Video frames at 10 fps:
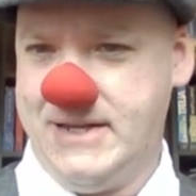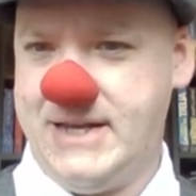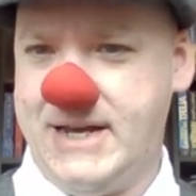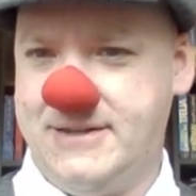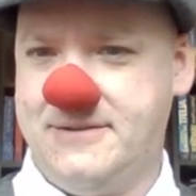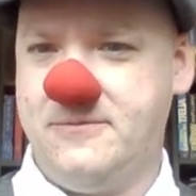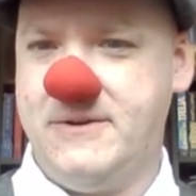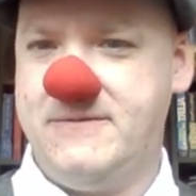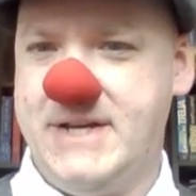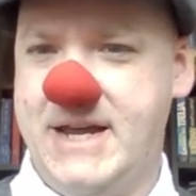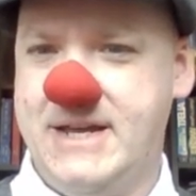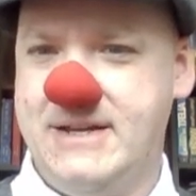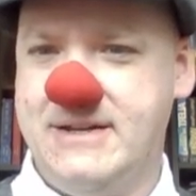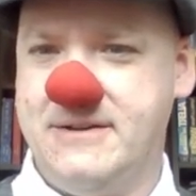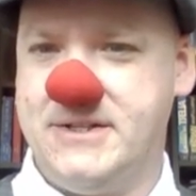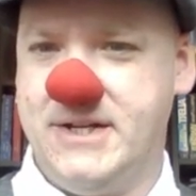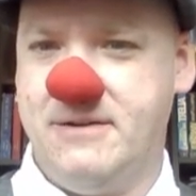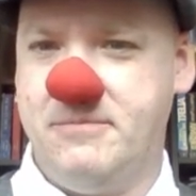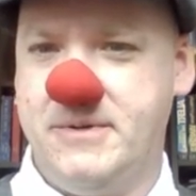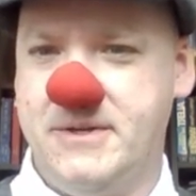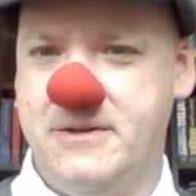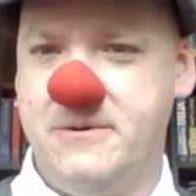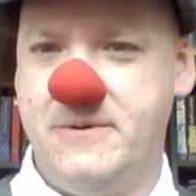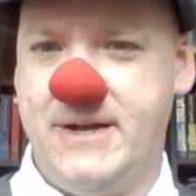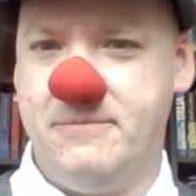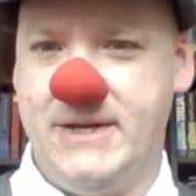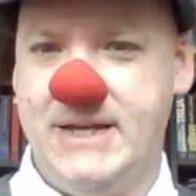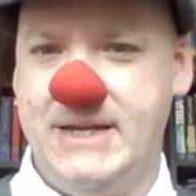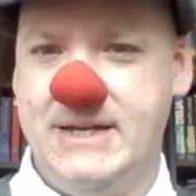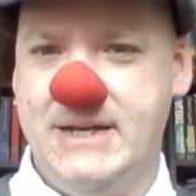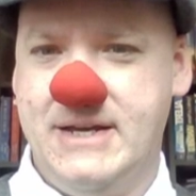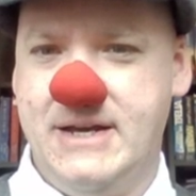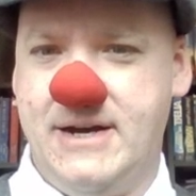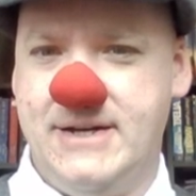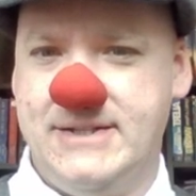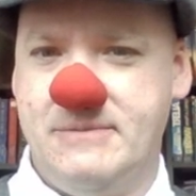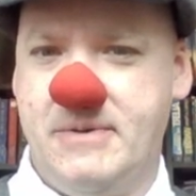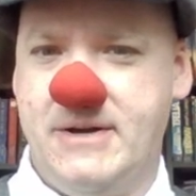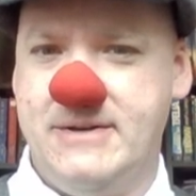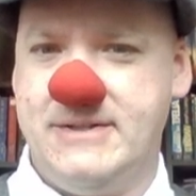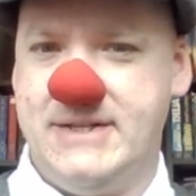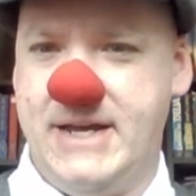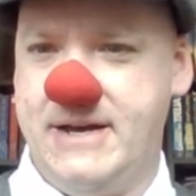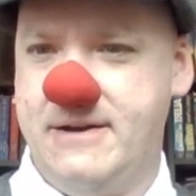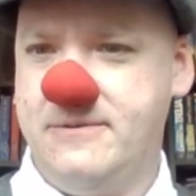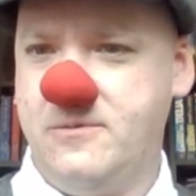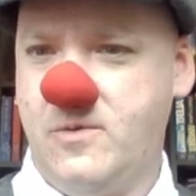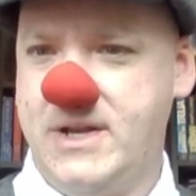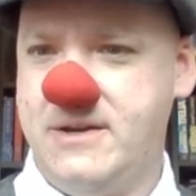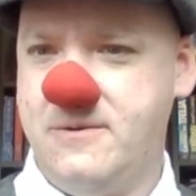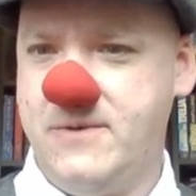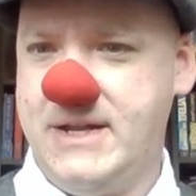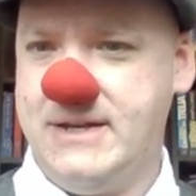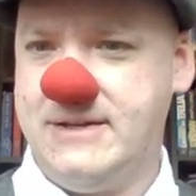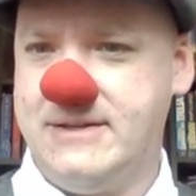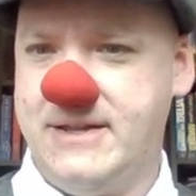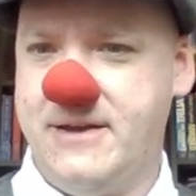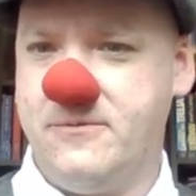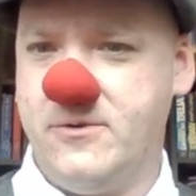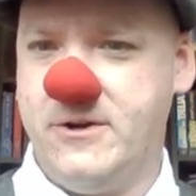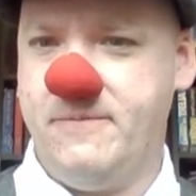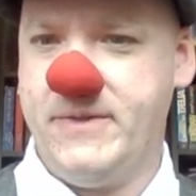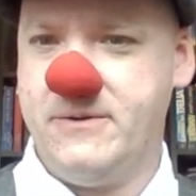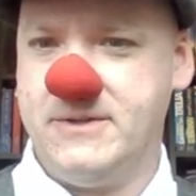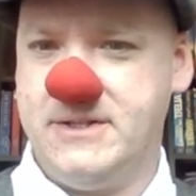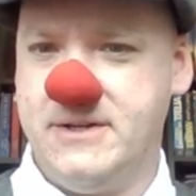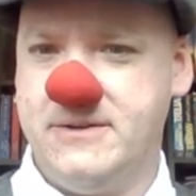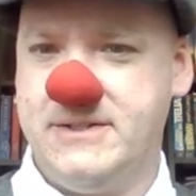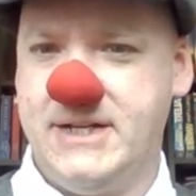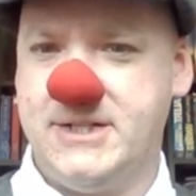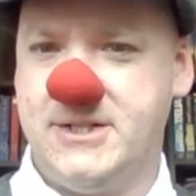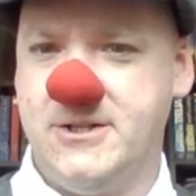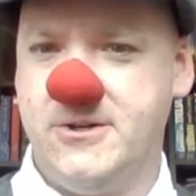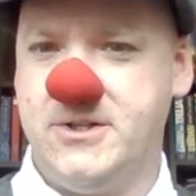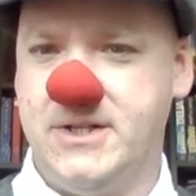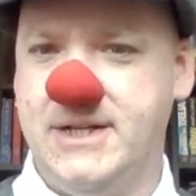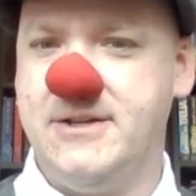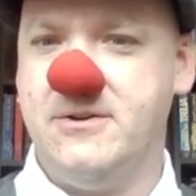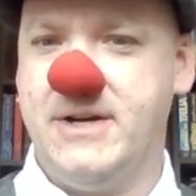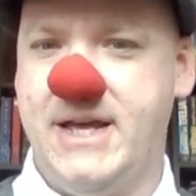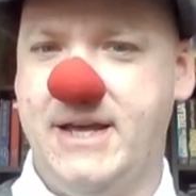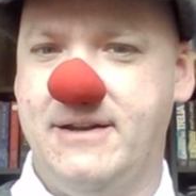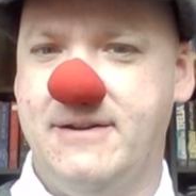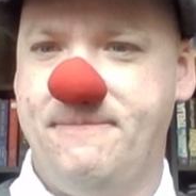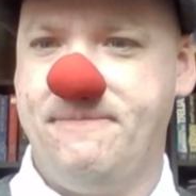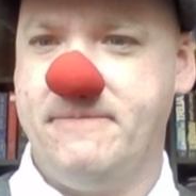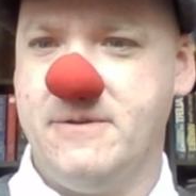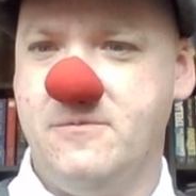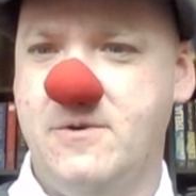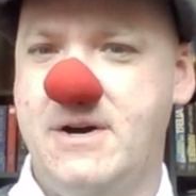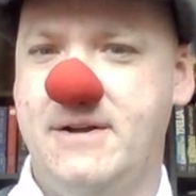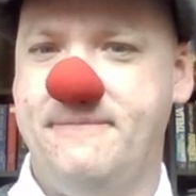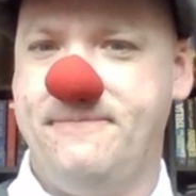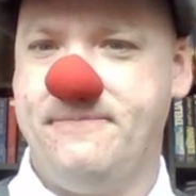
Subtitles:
"Yes, we've taken a jump, you and me. I suppose now, when you went into that room, there was no such notion in your head." "What?"